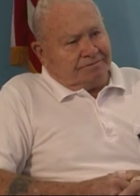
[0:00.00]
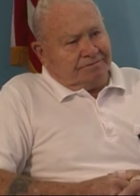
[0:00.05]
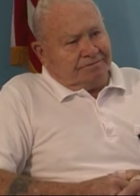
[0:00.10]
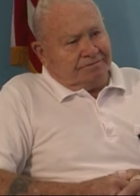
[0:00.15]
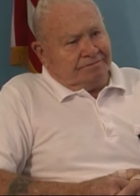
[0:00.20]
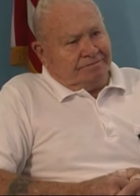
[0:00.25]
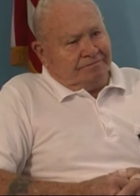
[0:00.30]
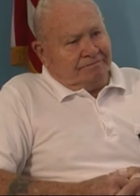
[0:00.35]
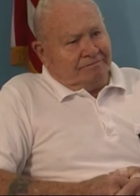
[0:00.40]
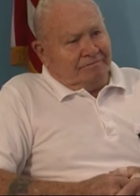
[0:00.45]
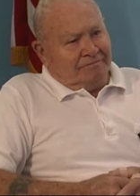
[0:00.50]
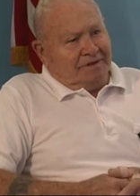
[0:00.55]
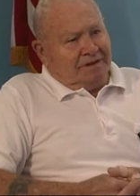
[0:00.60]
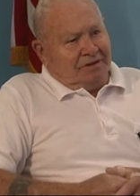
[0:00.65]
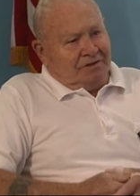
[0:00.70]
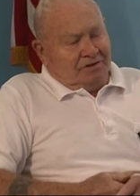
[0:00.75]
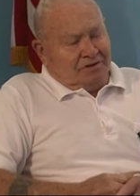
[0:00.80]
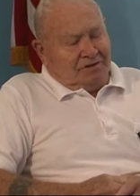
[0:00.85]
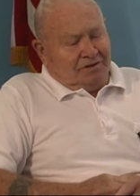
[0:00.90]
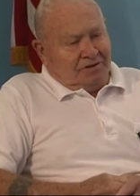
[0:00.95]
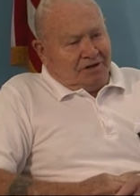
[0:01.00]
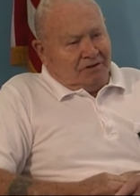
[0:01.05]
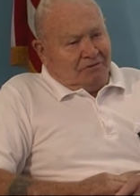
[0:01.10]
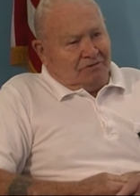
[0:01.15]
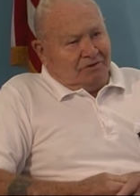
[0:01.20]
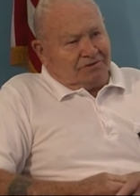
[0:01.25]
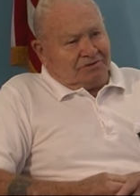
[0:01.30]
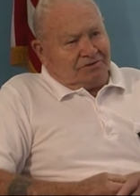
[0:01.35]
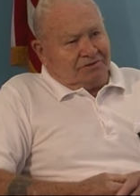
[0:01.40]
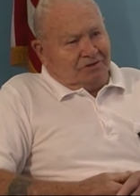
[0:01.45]
Schofield Barracks? I
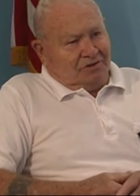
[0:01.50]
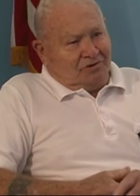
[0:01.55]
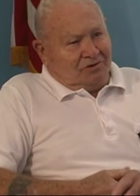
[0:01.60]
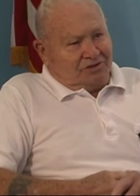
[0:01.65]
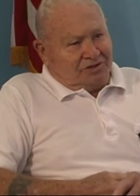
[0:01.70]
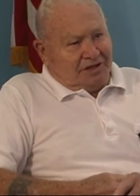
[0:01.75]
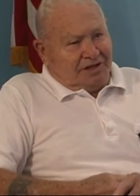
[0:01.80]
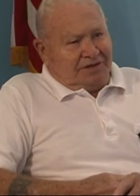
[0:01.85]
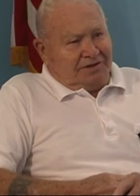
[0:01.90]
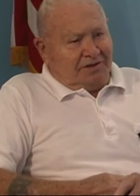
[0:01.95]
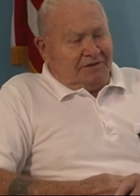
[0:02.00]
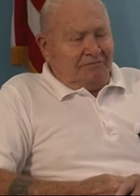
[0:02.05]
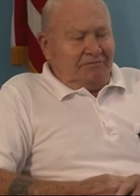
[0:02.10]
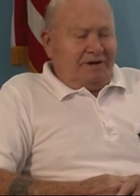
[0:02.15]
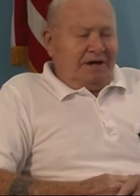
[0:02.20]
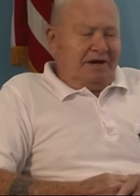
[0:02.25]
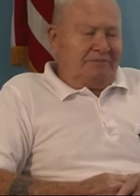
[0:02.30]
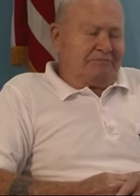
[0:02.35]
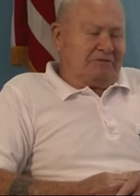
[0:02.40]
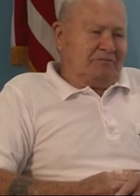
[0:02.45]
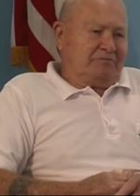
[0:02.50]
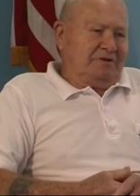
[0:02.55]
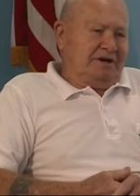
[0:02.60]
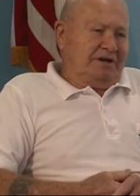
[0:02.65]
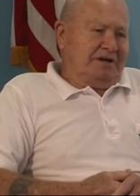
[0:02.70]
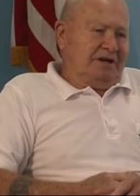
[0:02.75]
was, no, I was at, happened to be